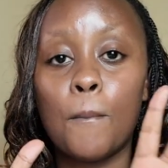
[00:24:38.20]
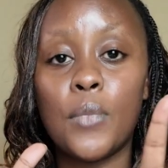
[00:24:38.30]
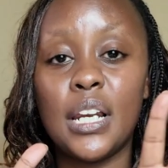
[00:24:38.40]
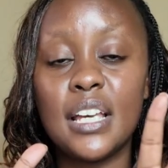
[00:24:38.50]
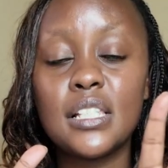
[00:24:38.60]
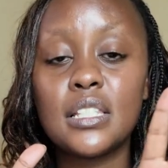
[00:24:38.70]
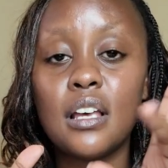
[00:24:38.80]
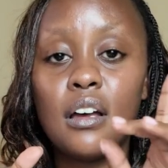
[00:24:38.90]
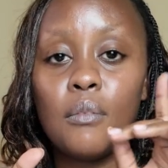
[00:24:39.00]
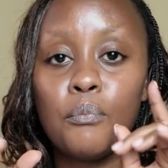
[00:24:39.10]

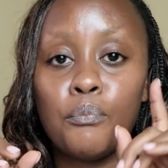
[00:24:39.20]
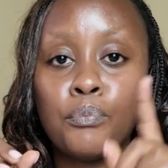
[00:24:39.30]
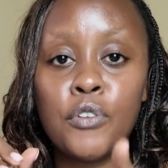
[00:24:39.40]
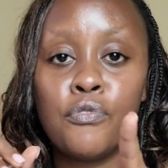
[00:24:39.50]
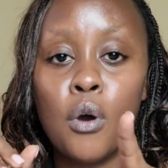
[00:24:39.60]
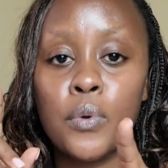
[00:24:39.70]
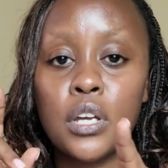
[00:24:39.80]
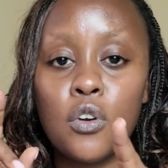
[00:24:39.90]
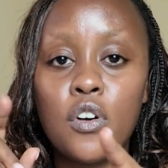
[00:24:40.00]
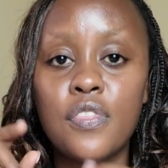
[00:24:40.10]
list, before we
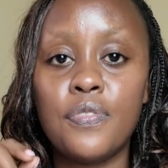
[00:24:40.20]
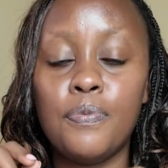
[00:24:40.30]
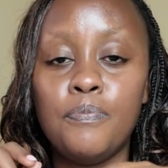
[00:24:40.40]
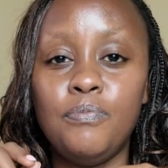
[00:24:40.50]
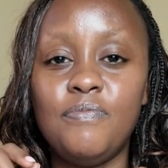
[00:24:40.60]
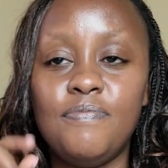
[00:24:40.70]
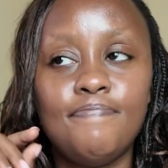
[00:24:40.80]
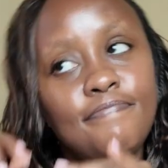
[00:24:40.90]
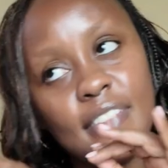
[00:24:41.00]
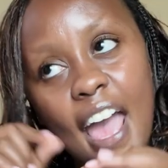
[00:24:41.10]
go
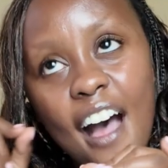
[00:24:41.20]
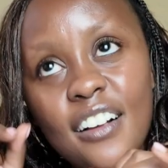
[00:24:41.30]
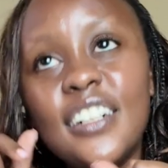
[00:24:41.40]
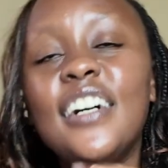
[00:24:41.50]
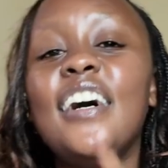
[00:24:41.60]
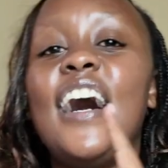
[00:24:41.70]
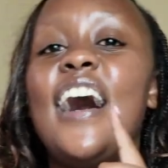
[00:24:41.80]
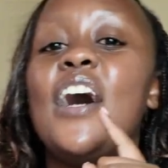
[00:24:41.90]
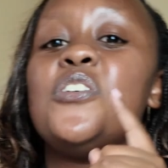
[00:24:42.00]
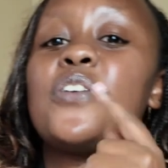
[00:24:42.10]
there,
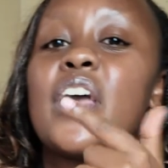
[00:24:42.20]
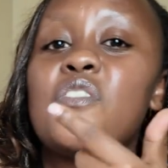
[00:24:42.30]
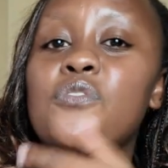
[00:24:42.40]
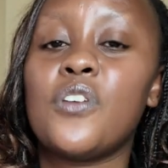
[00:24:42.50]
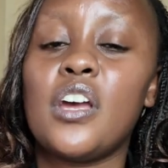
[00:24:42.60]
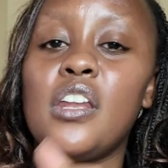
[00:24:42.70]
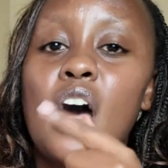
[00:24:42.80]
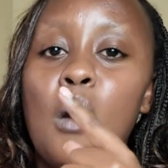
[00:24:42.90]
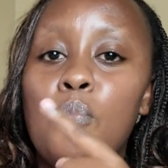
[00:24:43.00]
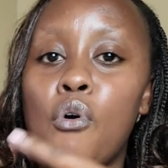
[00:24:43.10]
you can read
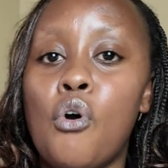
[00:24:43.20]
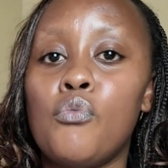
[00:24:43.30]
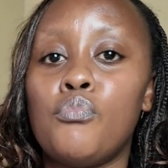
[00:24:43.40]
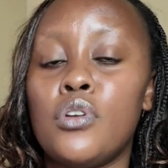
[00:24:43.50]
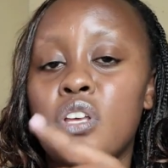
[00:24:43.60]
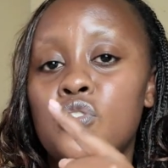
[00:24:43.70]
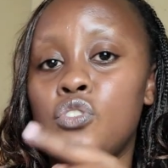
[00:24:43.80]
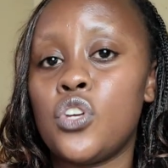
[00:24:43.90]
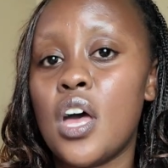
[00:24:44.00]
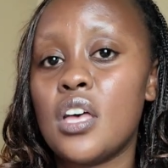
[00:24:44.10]
up on bonus
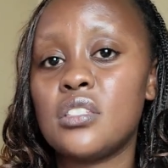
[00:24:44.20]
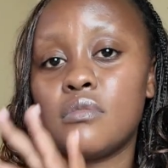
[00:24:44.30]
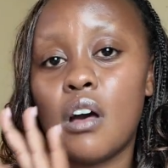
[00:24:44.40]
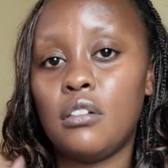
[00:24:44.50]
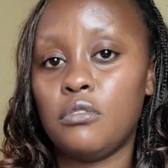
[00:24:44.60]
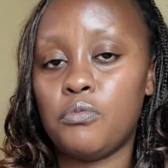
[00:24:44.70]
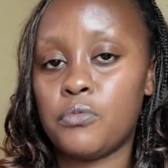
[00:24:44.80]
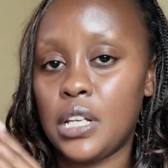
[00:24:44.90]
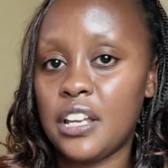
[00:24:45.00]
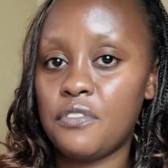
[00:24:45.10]
shares. I'll
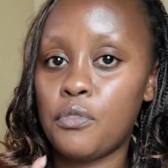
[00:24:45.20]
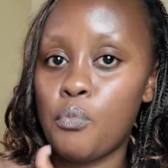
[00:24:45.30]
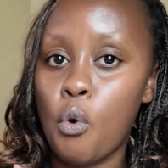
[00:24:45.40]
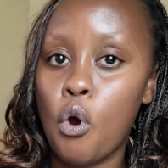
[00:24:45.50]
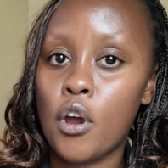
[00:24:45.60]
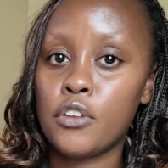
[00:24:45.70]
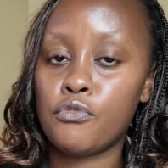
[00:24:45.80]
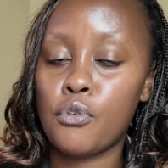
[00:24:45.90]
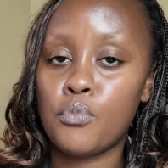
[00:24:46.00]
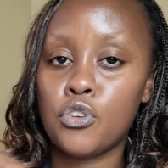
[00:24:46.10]
leave more
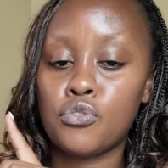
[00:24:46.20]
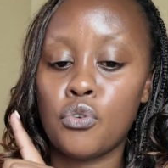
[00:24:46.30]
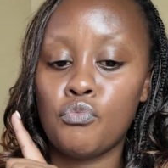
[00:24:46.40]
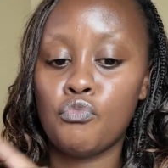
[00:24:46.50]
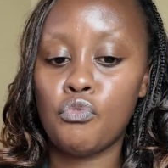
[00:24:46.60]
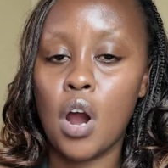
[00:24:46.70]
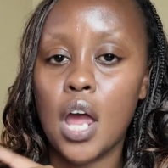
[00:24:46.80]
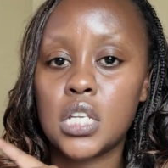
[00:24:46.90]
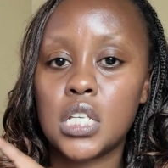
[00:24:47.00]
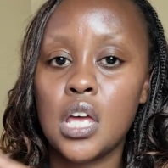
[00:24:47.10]
information
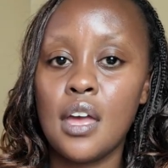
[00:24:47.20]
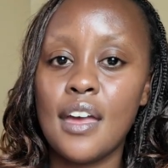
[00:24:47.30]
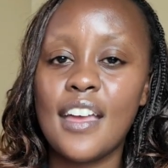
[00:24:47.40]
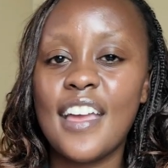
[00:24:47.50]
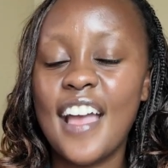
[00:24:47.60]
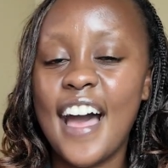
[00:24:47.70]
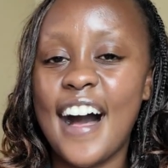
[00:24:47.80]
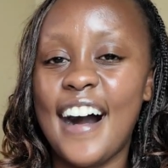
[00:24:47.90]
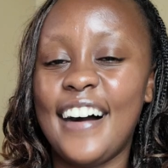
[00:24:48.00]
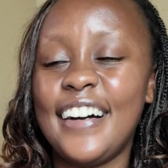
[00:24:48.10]
right
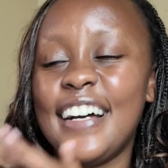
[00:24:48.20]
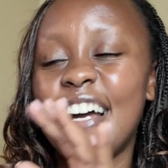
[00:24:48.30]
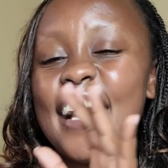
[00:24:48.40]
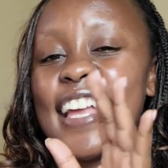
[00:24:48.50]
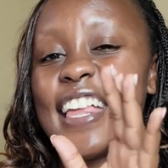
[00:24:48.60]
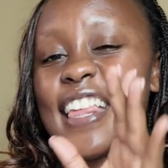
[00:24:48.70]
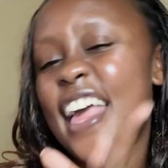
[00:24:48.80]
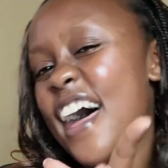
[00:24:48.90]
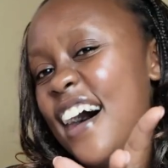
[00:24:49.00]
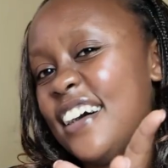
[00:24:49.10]
here.
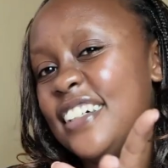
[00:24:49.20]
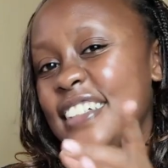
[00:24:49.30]
Yeah.